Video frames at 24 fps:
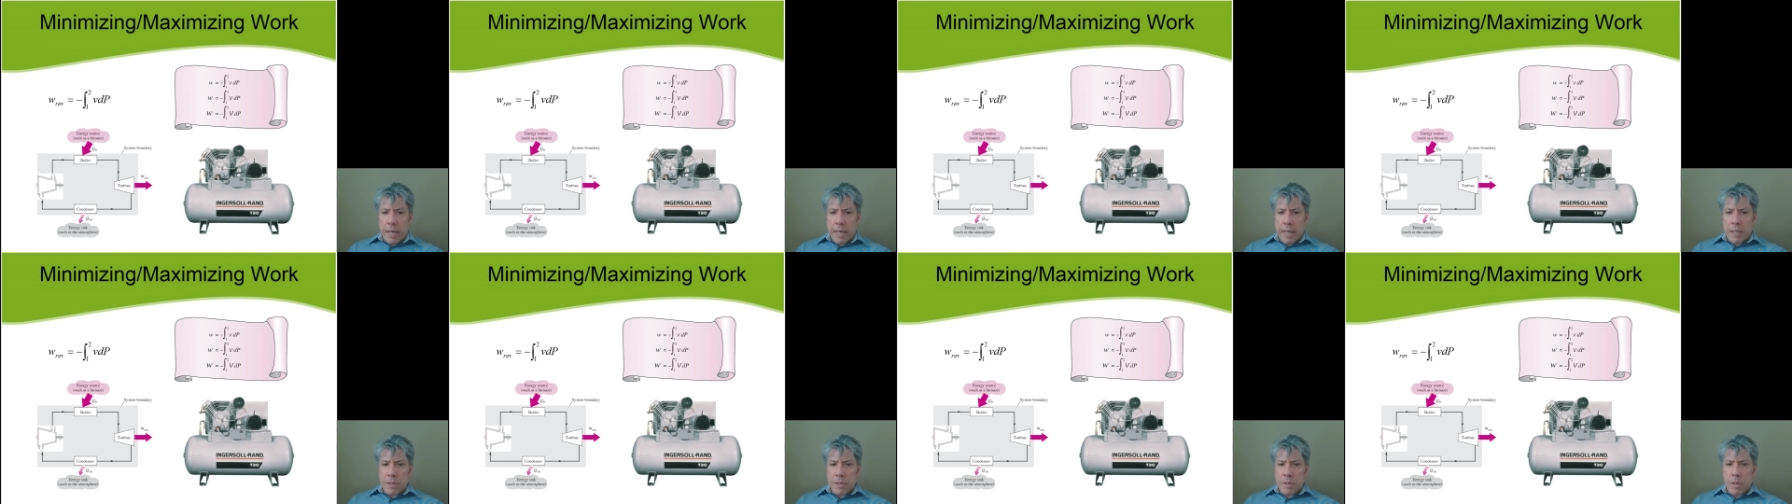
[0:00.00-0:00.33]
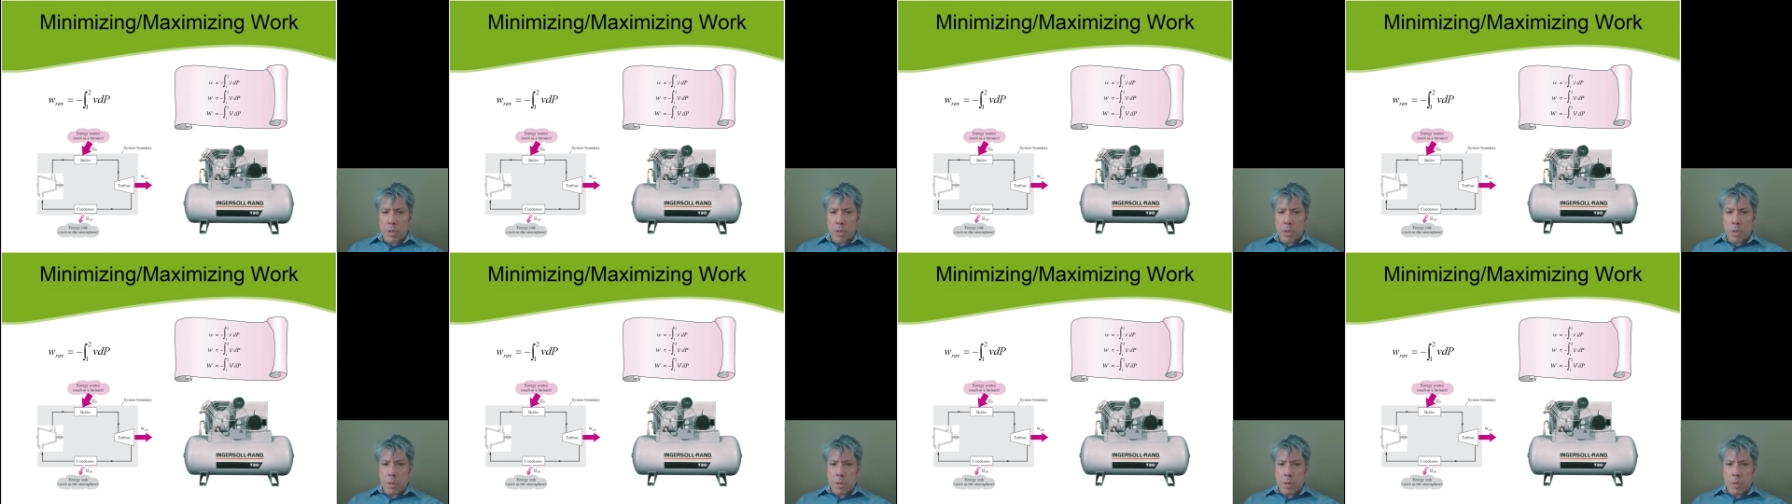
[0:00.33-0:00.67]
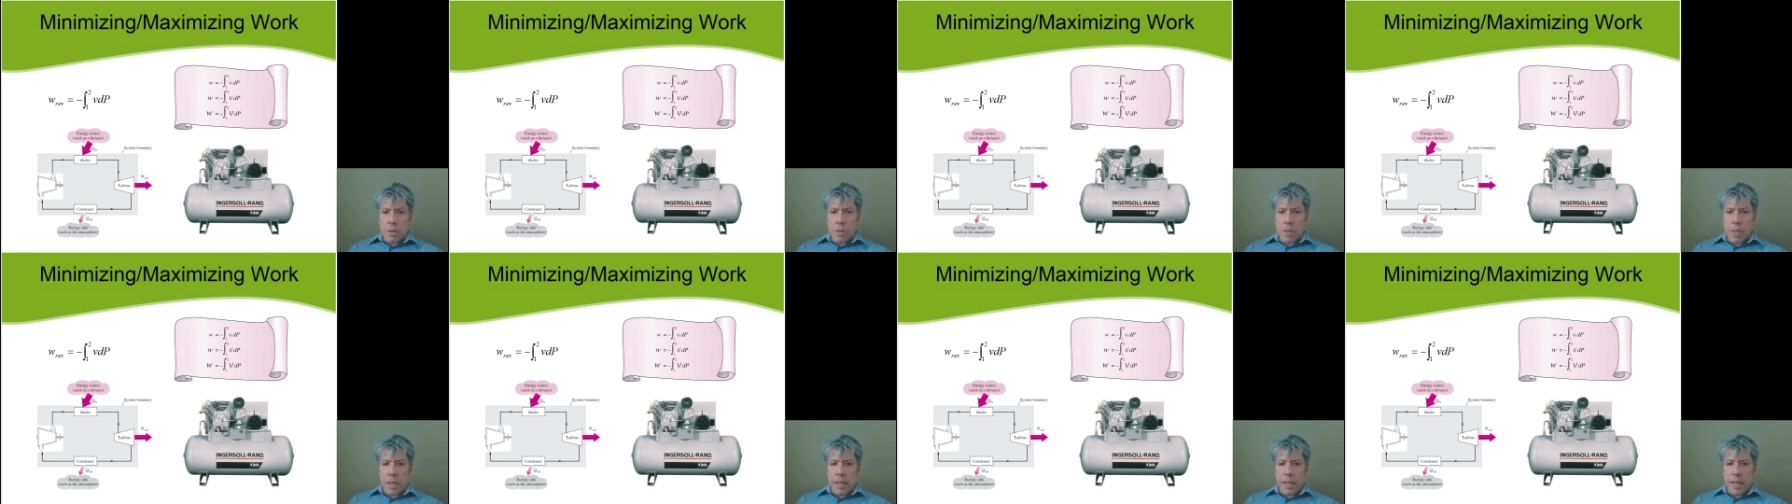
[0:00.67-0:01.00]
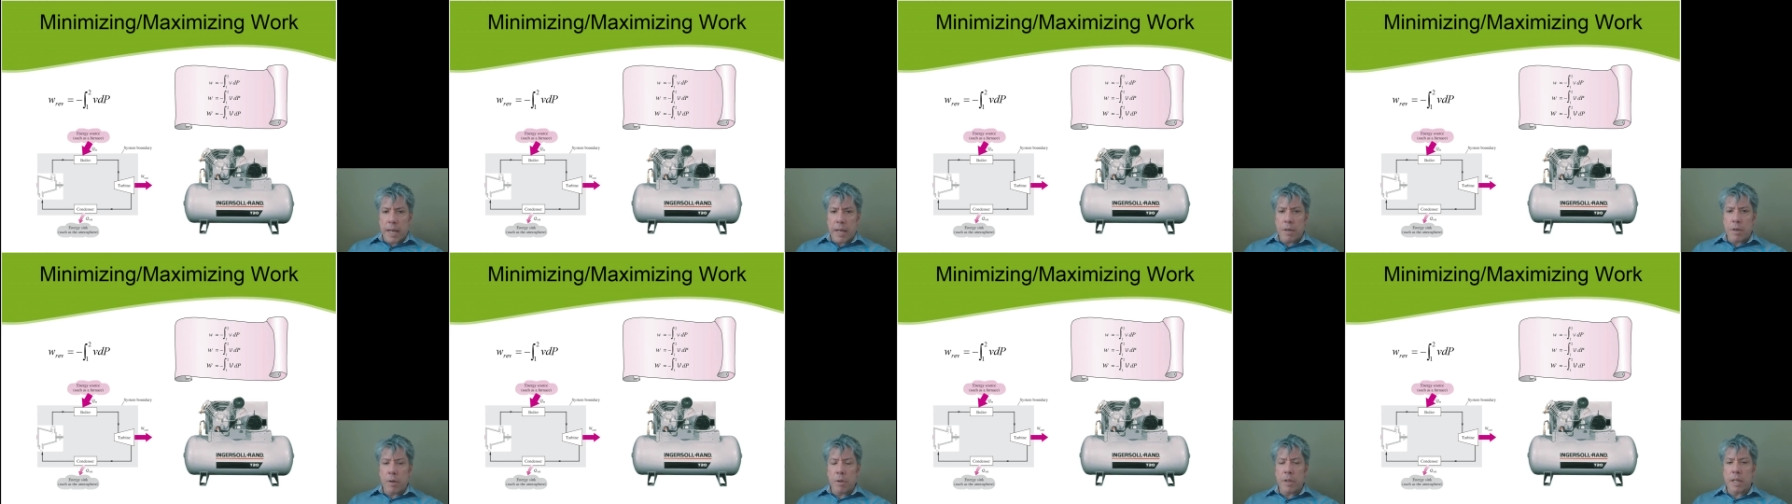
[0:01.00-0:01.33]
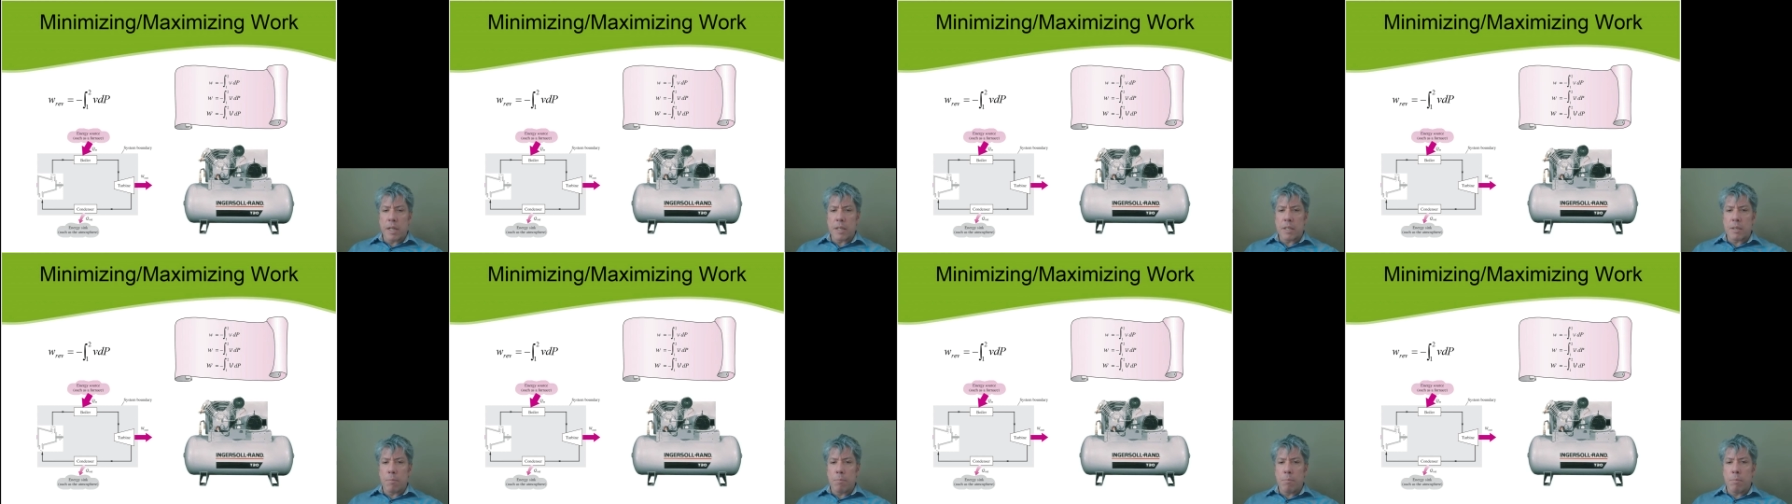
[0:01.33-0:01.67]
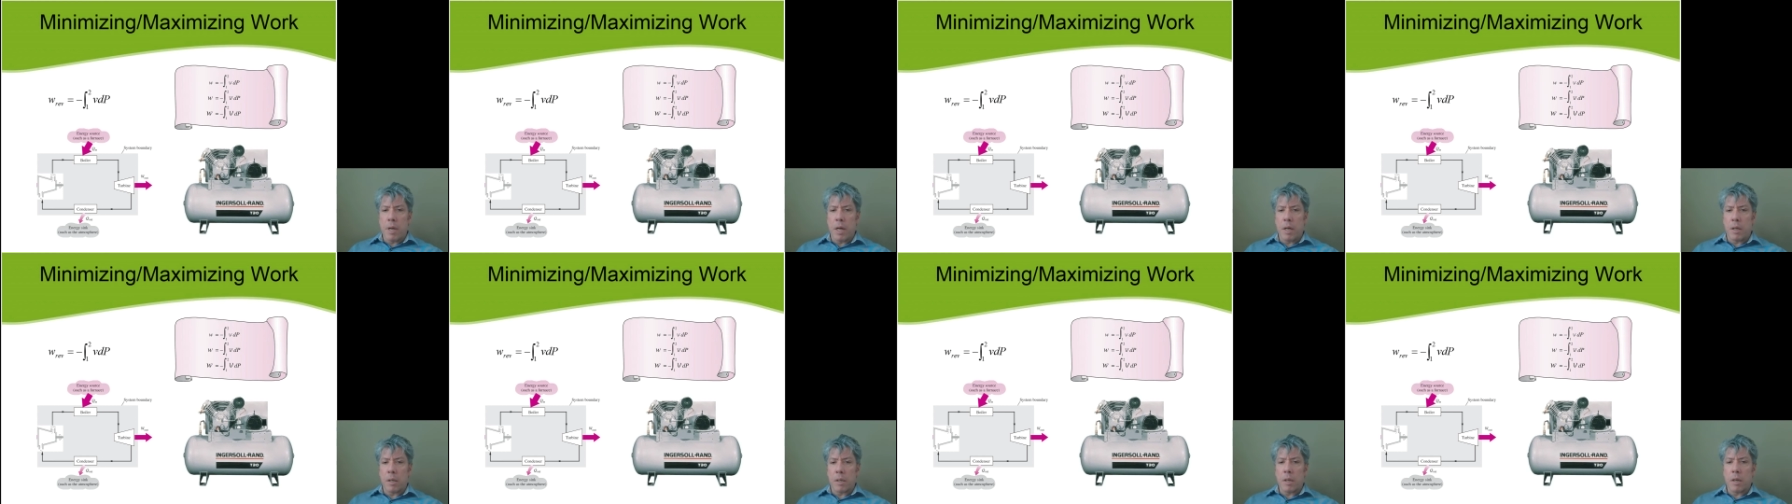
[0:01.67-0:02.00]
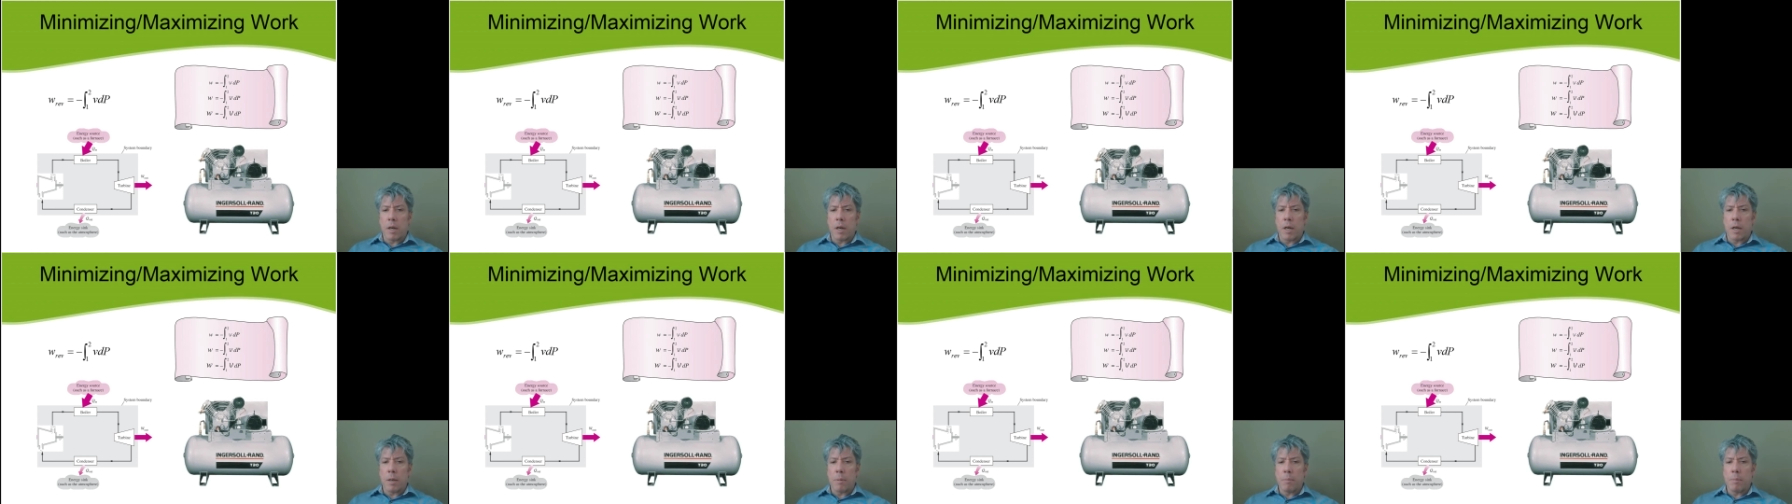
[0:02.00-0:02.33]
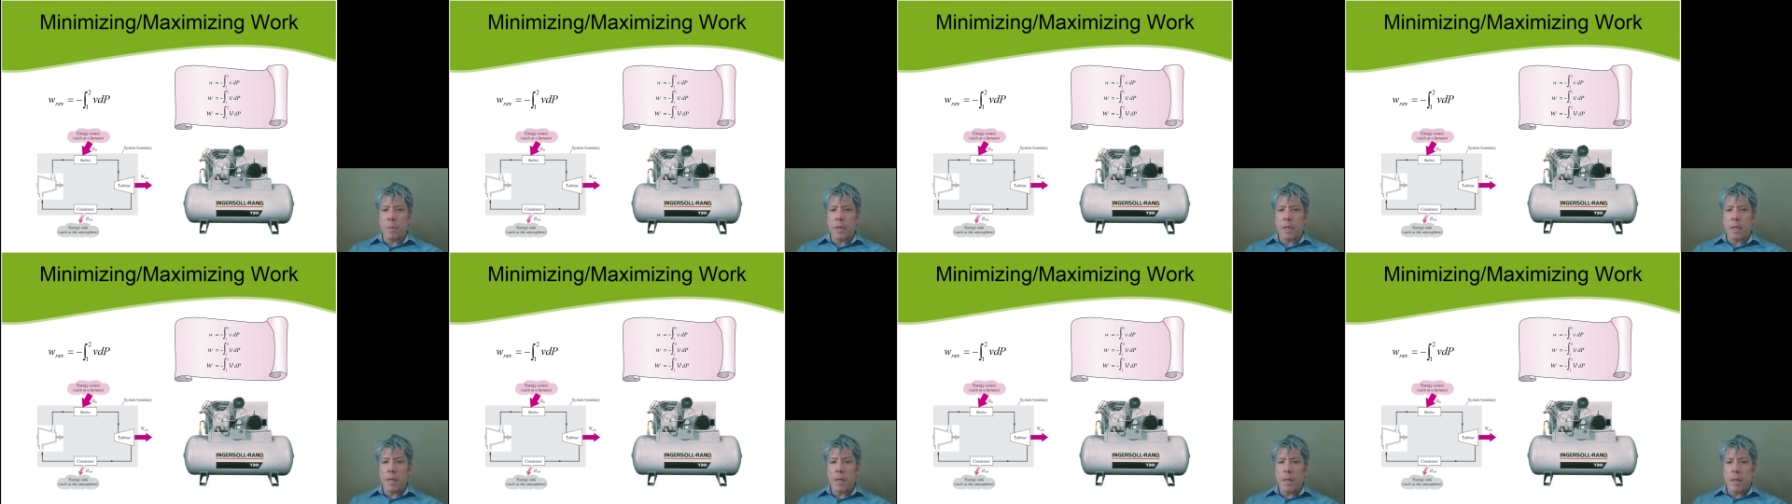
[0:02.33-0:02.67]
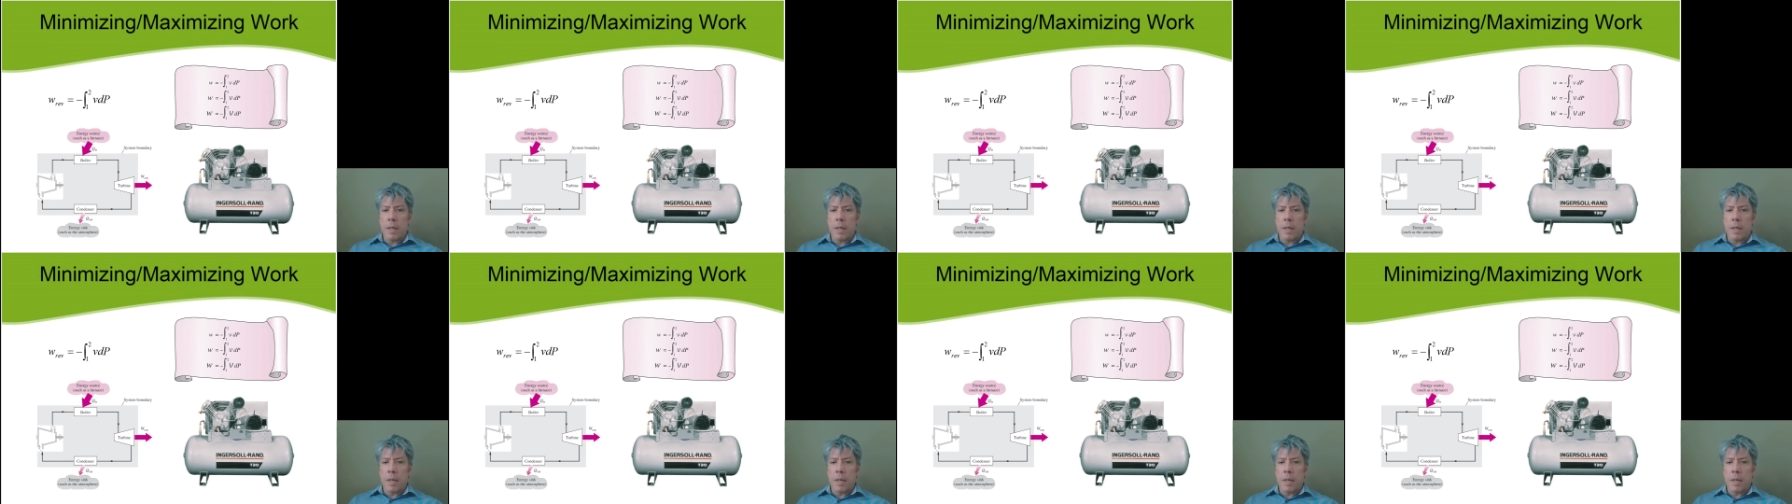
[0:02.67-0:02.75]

I guess I shouldn't say that. I know that's a belt guard, but